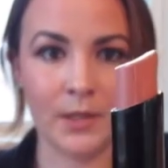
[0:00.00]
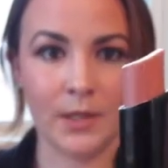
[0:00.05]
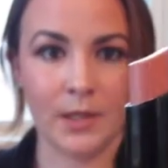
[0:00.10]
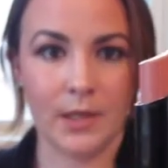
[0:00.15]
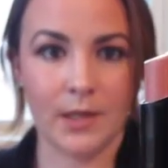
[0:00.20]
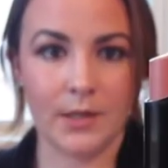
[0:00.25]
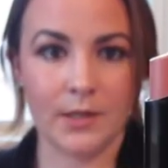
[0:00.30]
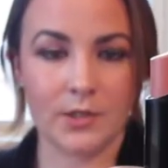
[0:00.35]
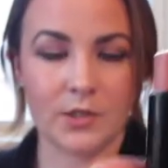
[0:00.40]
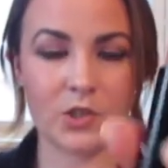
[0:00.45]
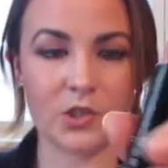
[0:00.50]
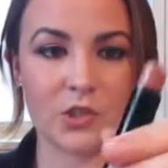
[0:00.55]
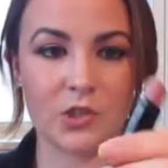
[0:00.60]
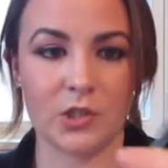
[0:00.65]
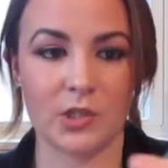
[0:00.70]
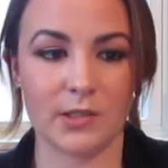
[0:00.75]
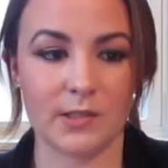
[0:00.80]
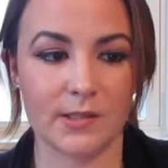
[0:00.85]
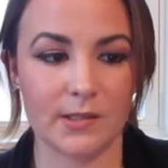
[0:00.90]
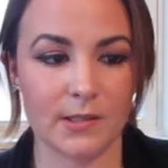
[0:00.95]
and it's
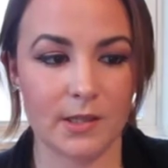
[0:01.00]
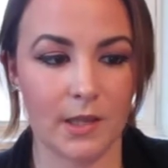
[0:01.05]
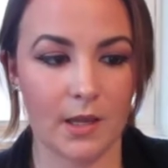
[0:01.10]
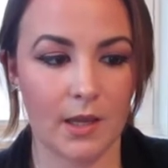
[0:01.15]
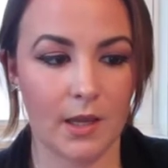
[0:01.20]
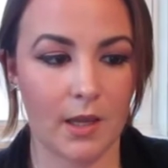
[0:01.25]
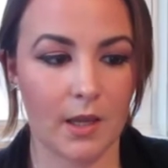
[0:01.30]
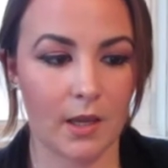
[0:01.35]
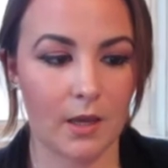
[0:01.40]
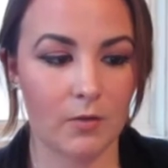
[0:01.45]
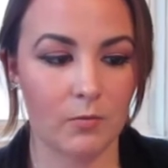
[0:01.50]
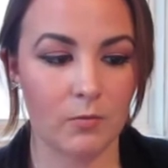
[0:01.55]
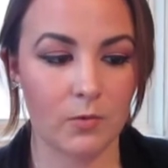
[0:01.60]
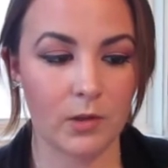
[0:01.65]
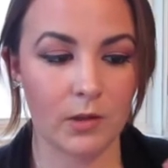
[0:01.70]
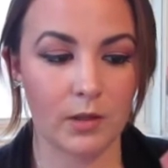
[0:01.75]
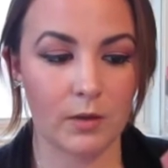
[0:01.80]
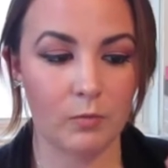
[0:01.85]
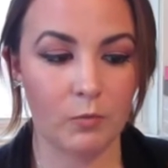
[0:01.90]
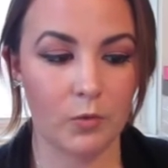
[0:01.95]
just a
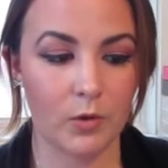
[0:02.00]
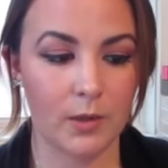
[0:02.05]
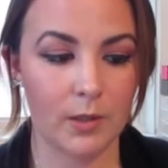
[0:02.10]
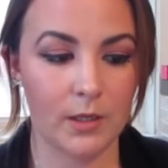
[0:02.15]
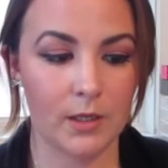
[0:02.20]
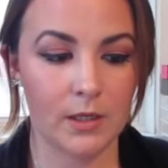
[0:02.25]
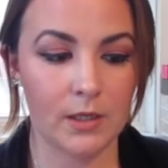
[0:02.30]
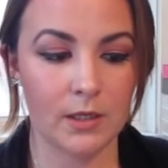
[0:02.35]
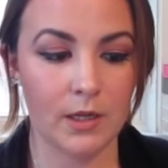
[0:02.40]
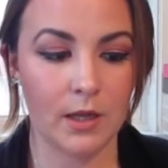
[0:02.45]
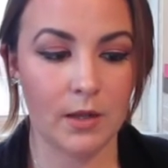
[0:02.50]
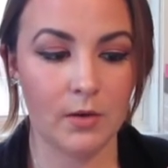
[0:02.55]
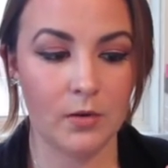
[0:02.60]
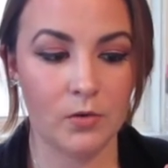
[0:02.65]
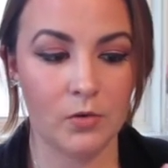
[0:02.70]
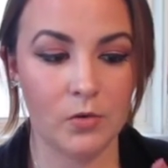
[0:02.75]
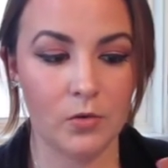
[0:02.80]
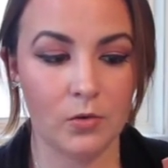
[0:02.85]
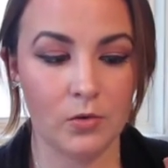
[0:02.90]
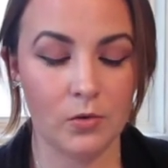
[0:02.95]
really pretty
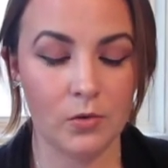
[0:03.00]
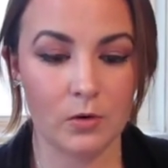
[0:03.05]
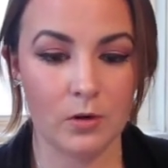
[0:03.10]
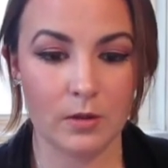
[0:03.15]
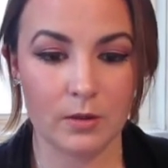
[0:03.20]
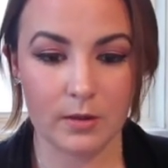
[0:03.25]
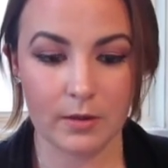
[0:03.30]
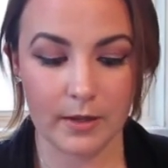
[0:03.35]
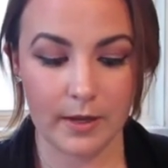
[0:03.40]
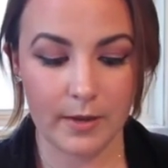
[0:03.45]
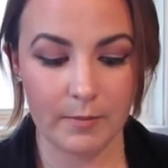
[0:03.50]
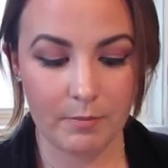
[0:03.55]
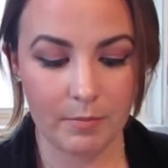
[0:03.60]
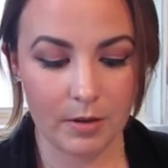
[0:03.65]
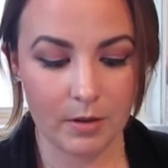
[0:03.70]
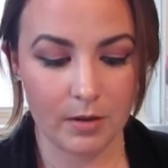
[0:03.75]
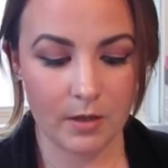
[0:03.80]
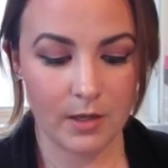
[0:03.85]
nude lip.